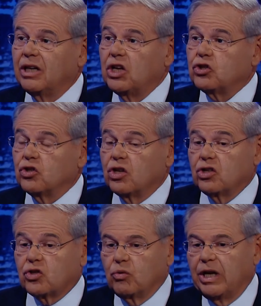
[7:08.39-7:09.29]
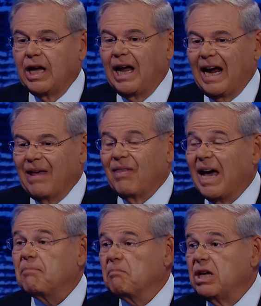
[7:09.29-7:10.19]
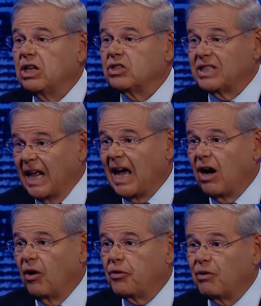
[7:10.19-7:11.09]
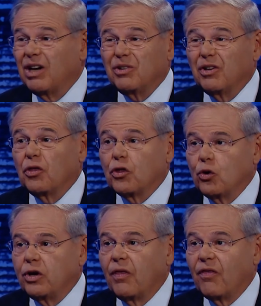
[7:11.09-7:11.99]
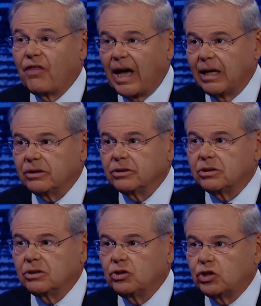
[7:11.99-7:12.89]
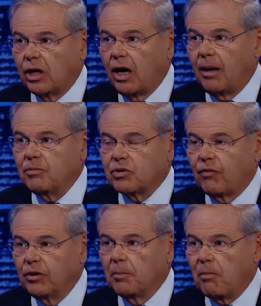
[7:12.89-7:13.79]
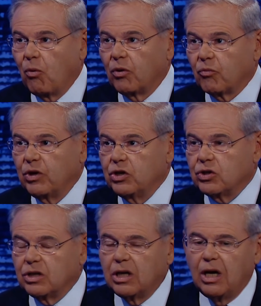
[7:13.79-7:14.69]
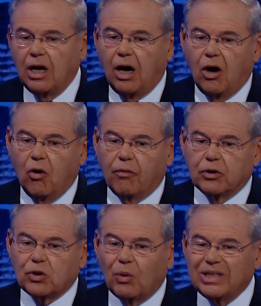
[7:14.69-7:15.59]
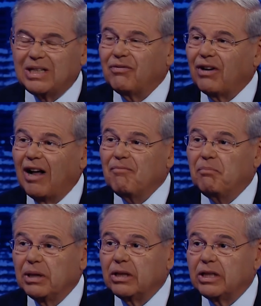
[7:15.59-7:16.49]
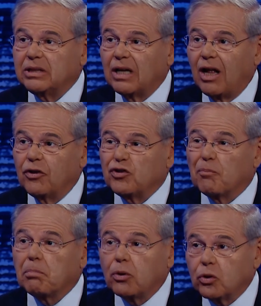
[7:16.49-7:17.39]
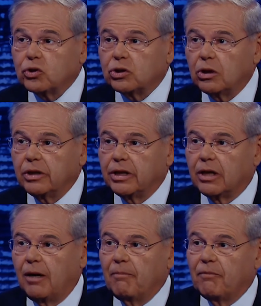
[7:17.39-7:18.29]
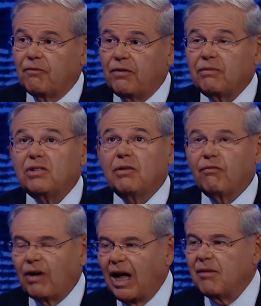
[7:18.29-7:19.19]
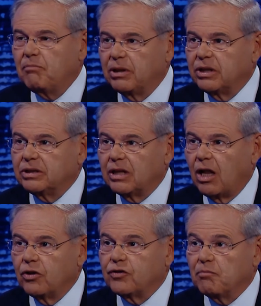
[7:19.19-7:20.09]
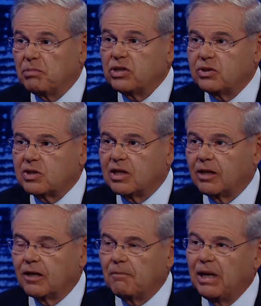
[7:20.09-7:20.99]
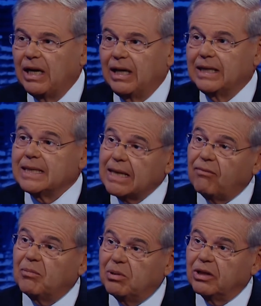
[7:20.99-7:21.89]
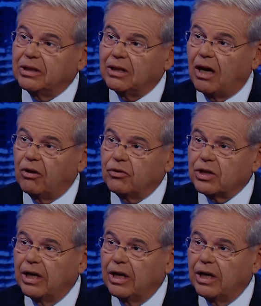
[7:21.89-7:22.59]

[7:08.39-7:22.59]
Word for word: the nation's history, and that means now three hundred thirty thousand jobs from the port region, over twenty-five billion dollars of personal income, fifty-five billion dollars of business income, and seven billion dollars